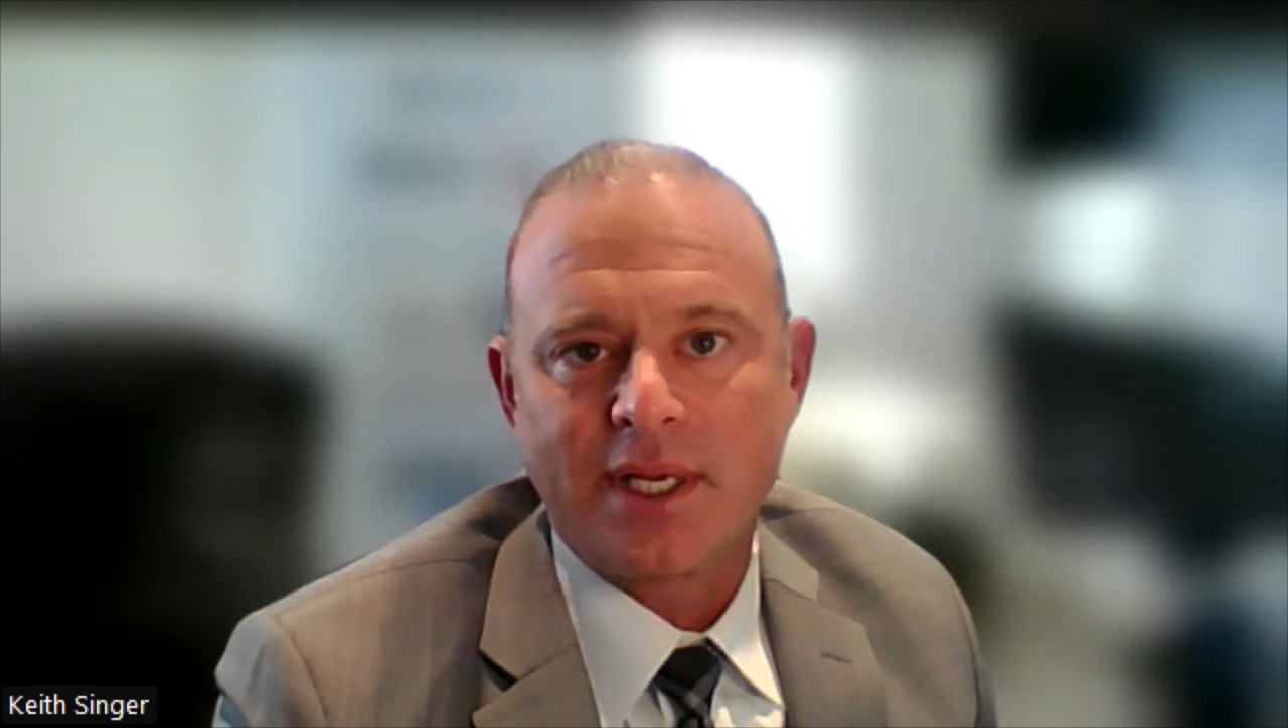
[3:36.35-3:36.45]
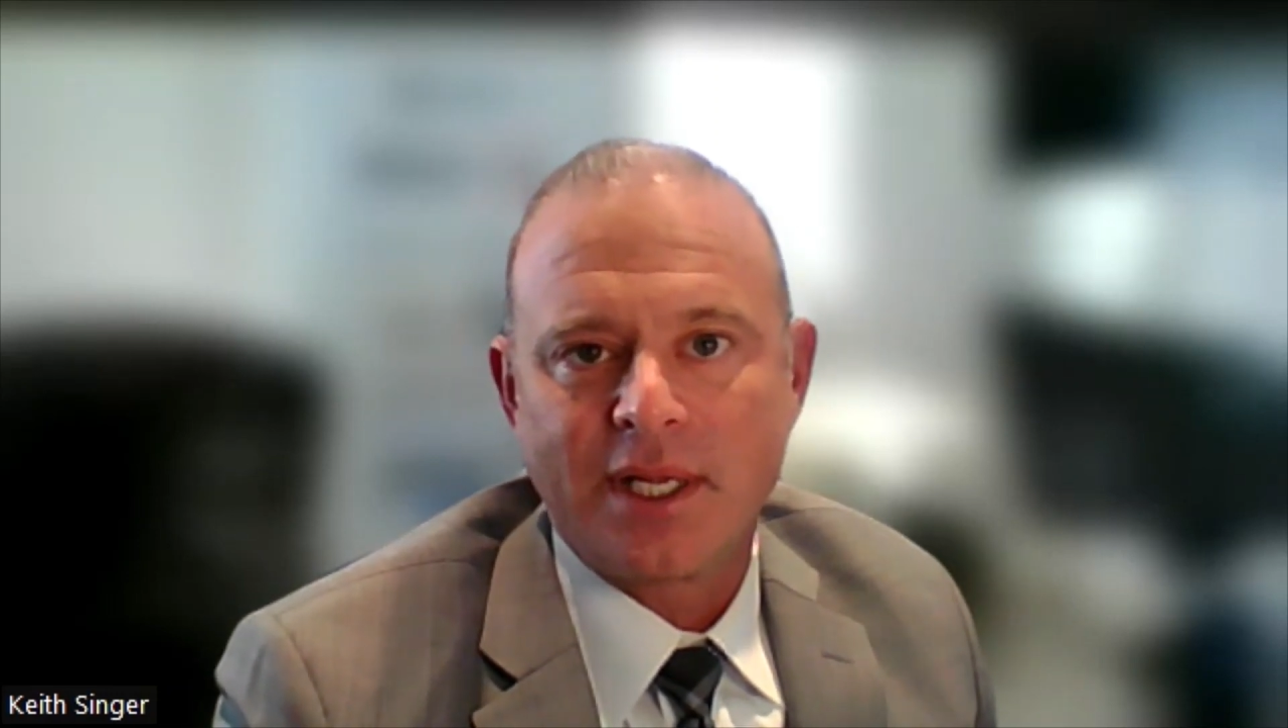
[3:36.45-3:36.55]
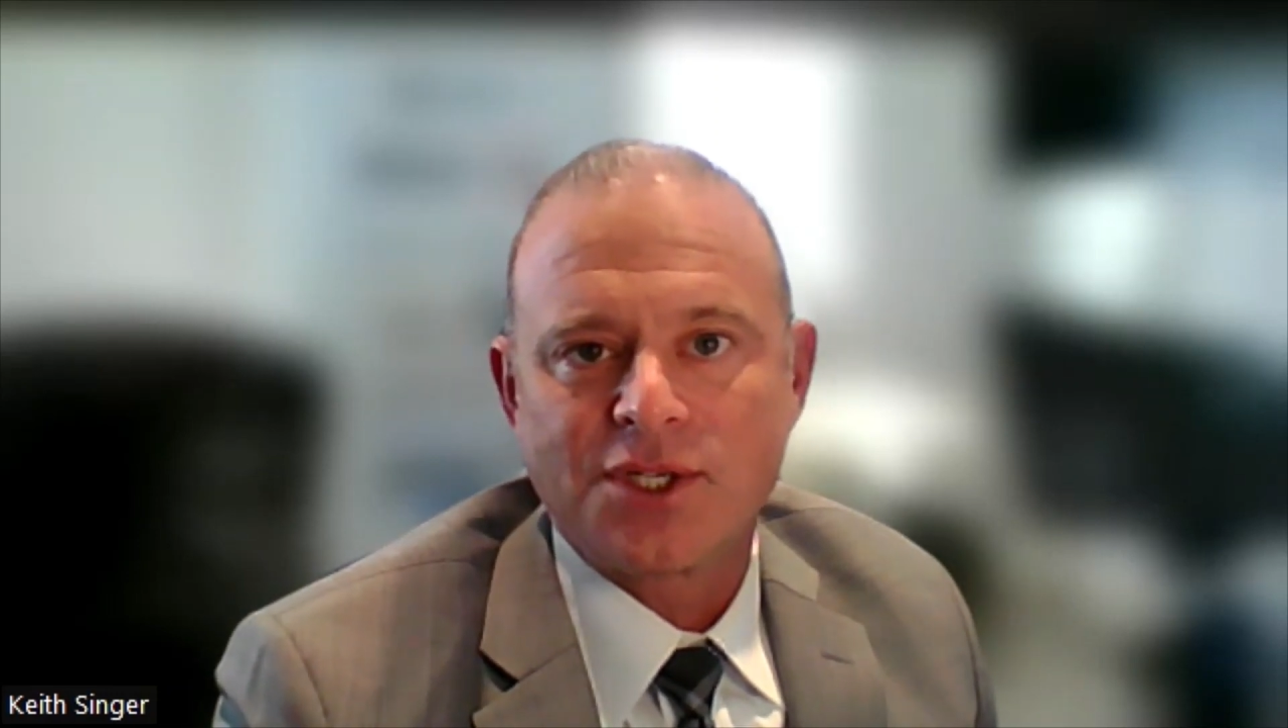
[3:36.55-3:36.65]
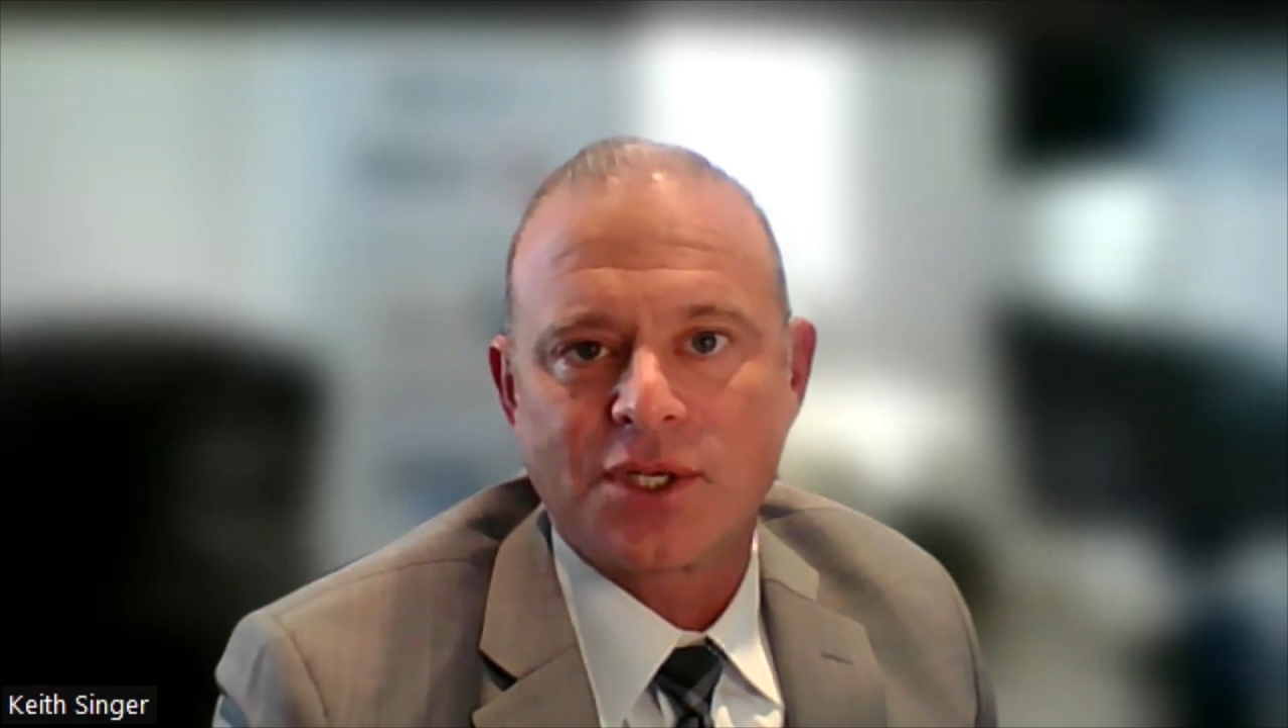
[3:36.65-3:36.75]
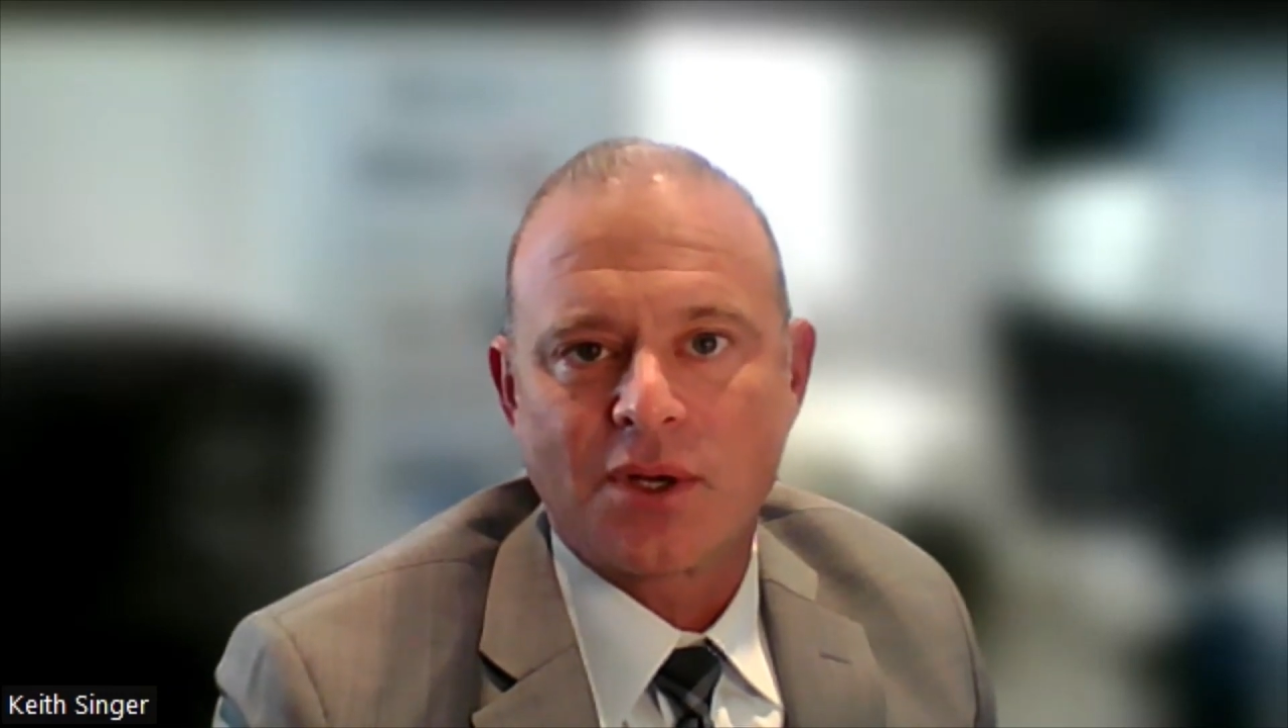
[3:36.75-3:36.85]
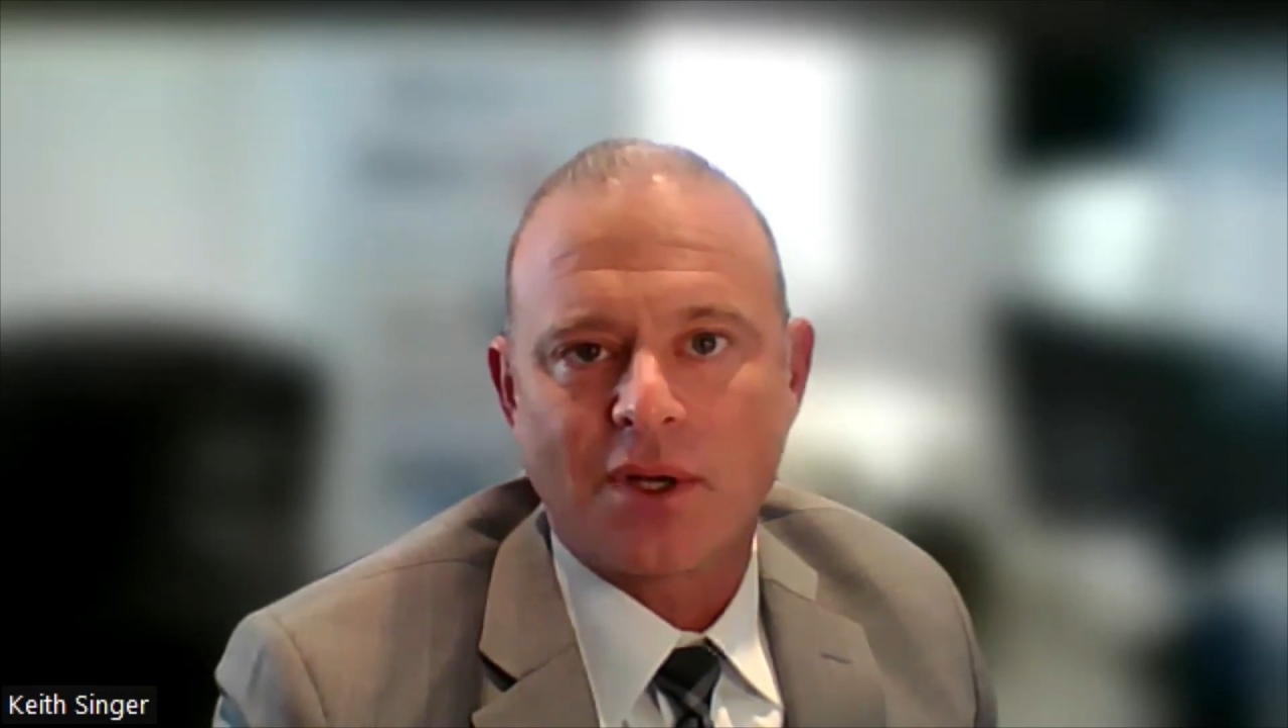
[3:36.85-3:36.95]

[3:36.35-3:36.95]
it is a good